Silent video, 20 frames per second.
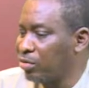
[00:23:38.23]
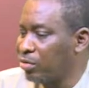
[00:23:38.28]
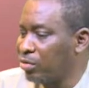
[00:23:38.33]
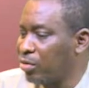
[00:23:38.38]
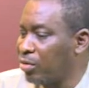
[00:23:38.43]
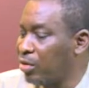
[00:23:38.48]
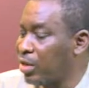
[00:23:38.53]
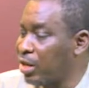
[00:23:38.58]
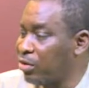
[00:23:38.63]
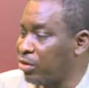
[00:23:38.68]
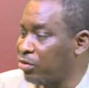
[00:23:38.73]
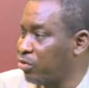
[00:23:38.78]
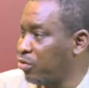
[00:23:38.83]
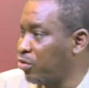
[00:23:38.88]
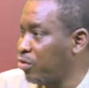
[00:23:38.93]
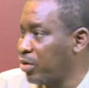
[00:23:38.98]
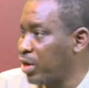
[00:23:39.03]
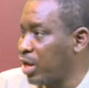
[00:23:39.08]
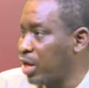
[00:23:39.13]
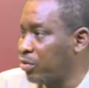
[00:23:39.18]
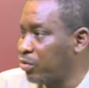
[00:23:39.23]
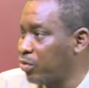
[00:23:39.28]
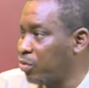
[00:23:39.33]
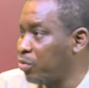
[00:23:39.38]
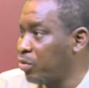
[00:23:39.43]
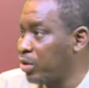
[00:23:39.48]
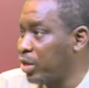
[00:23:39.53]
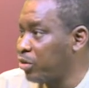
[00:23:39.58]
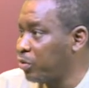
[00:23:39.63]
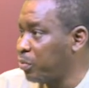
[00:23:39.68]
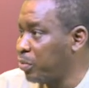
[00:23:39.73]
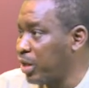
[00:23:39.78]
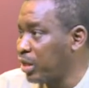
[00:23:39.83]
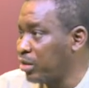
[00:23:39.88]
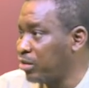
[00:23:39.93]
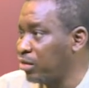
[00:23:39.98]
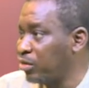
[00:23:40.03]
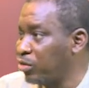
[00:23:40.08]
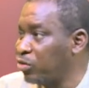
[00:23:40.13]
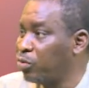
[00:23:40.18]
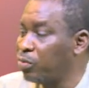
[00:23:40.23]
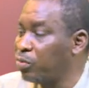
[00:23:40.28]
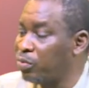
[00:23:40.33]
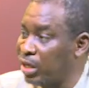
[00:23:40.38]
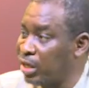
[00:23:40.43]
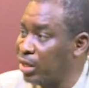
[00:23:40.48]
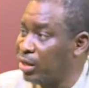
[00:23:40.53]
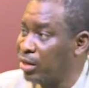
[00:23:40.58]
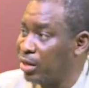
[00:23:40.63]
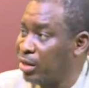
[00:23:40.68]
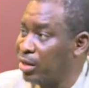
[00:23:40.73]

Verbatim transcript: not as strong as we would expect it to be.